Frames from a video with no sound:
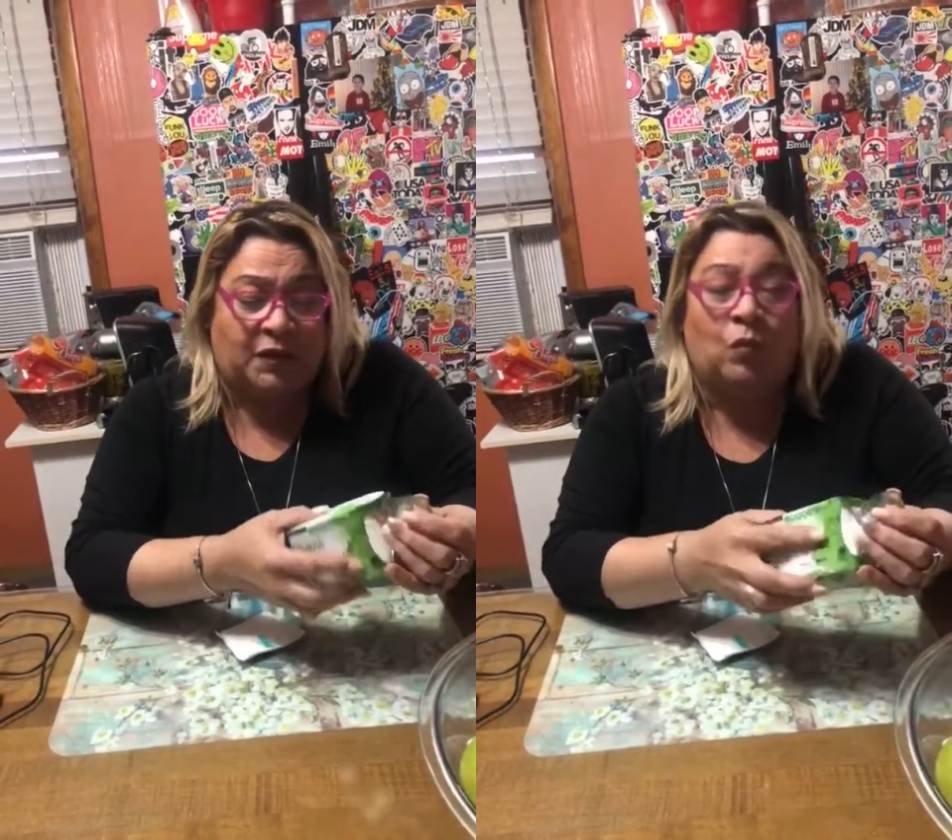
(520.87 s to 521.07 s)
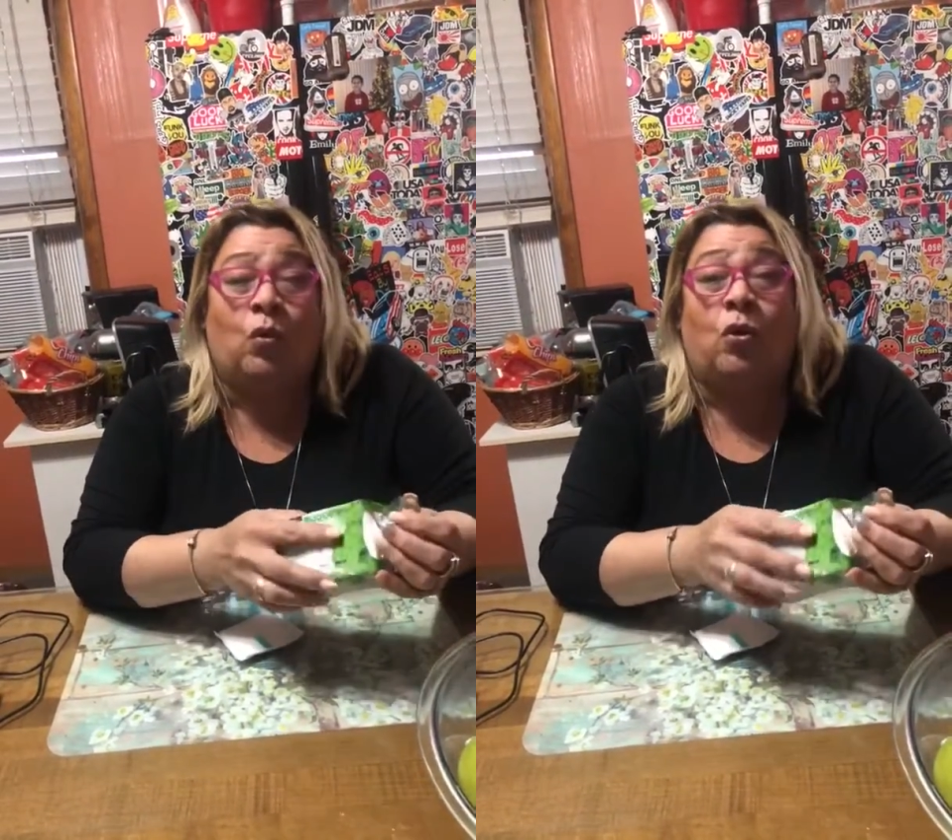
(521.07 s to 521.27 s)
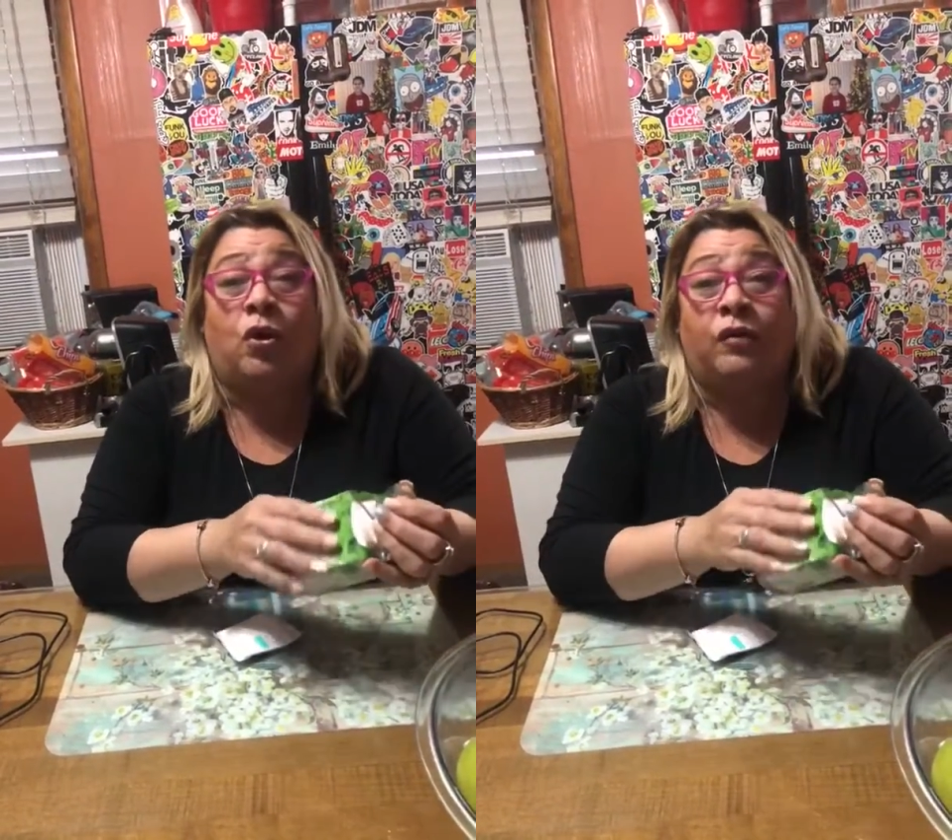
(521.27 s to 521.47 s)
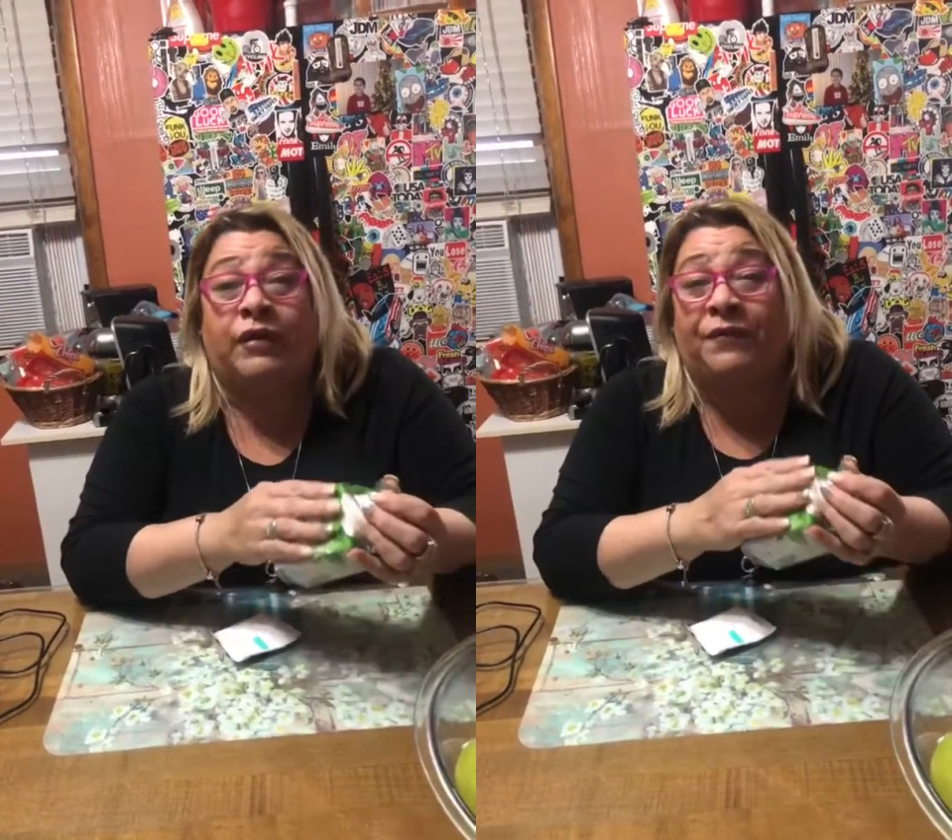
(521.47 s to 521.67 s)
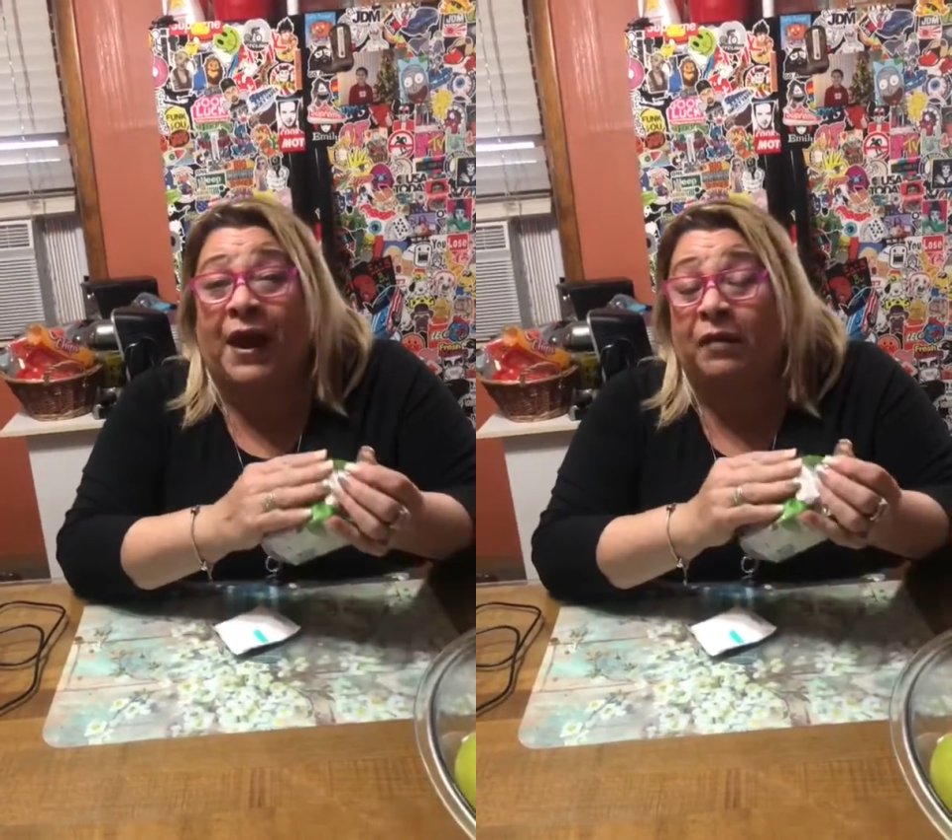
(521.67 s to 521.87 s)
a more
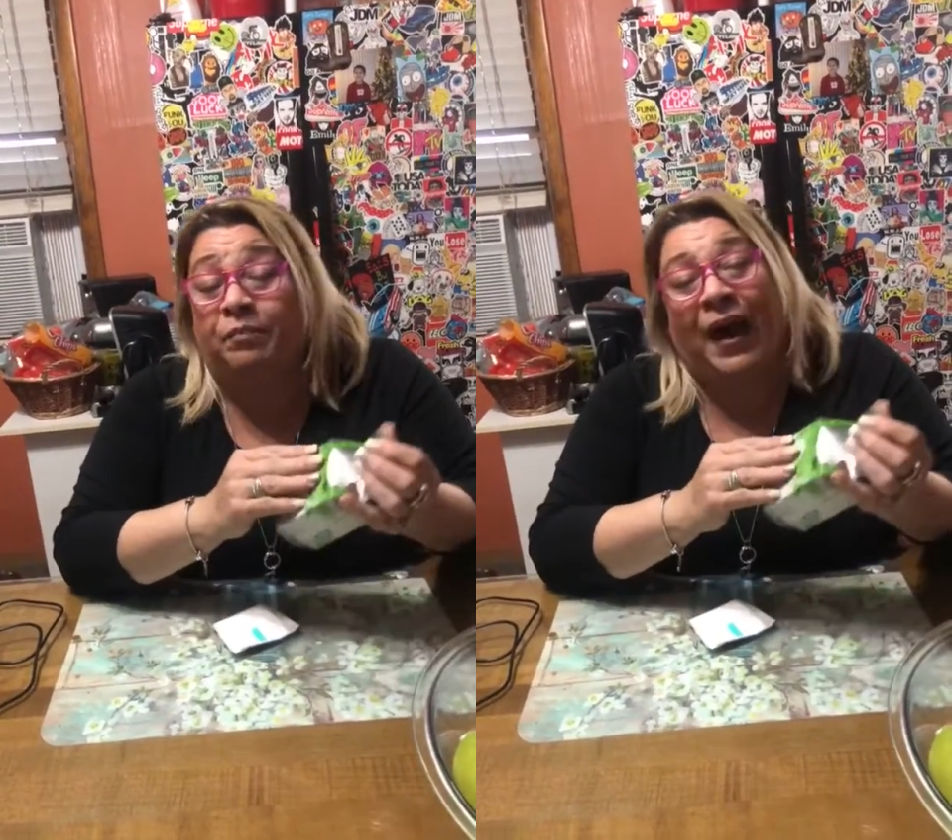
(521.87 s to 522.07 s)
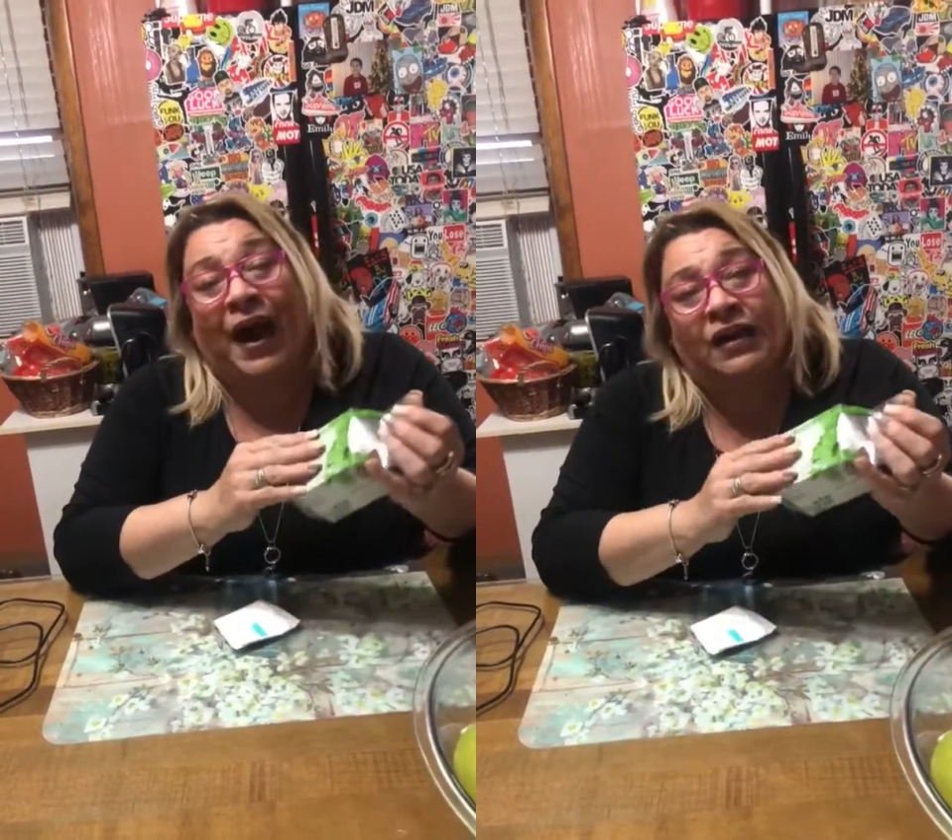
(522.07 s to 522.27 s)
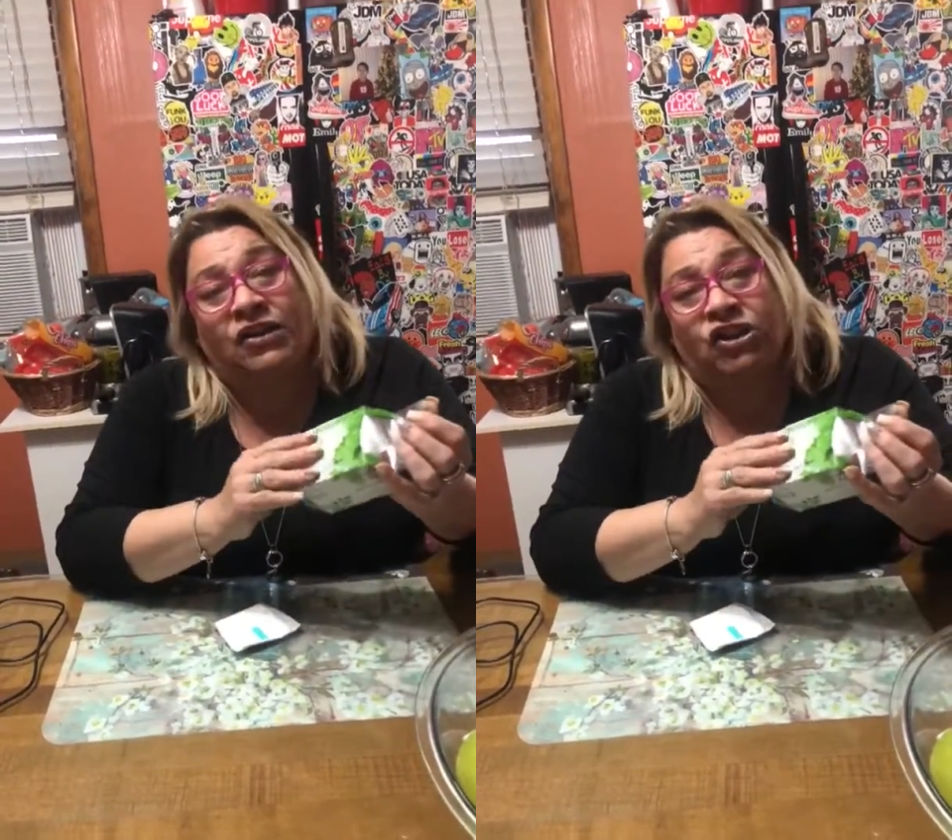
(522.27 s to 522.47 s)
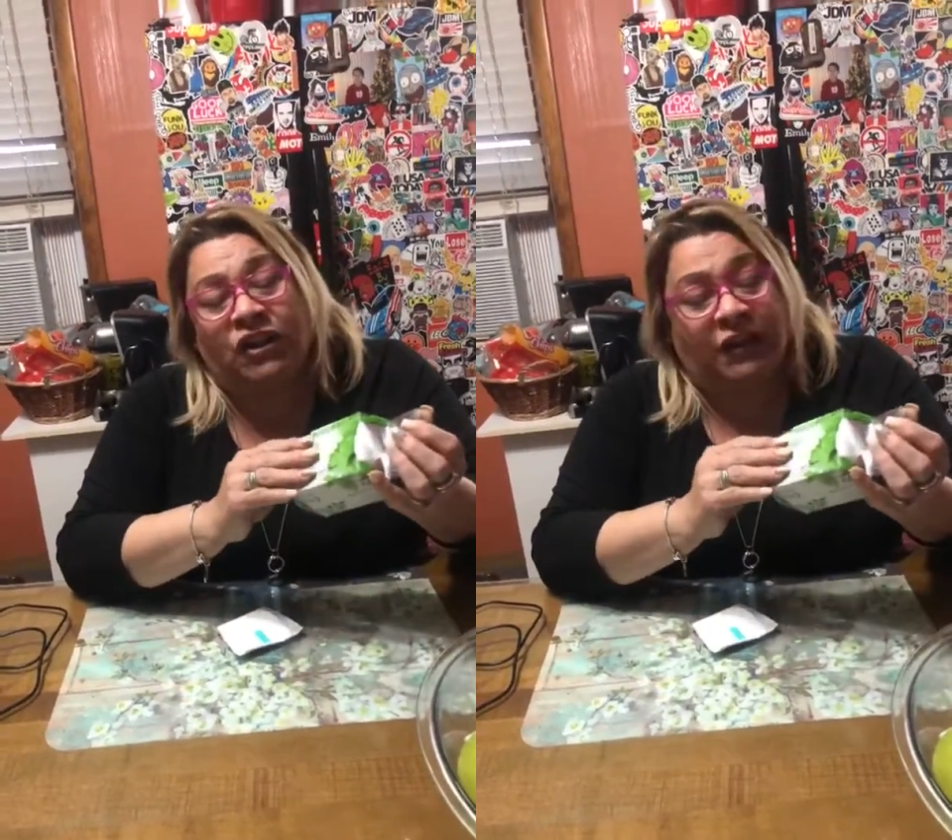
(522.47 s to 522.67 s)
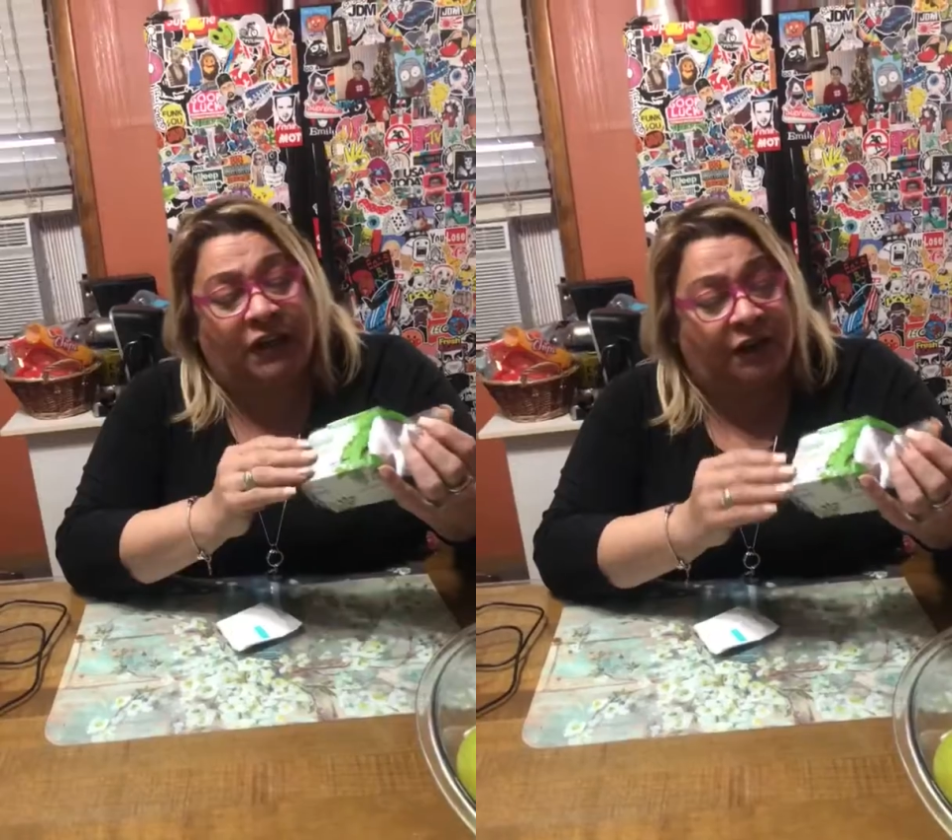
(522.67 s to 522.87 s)
refined
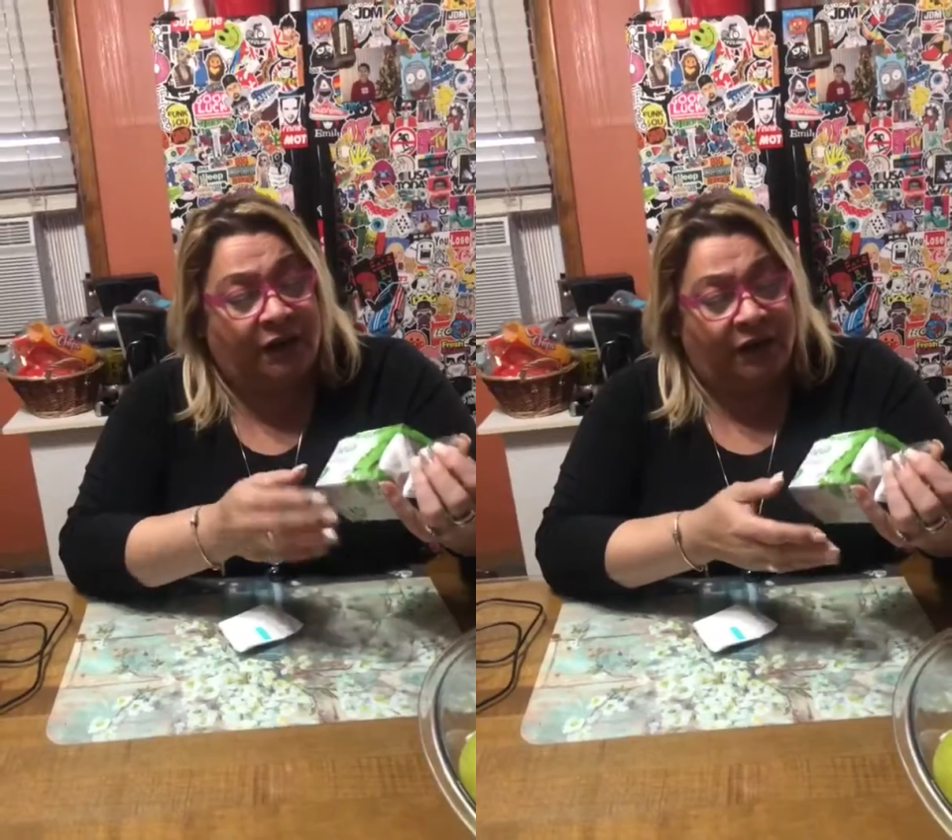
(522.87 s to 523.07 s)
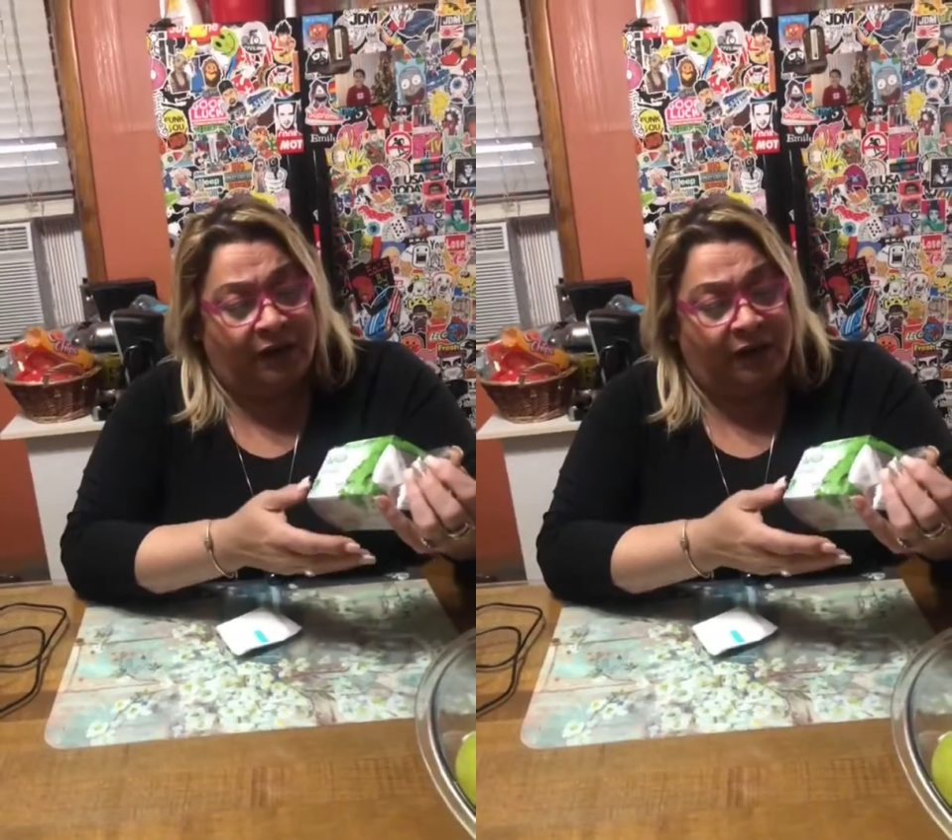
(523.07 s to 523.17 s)
packaging.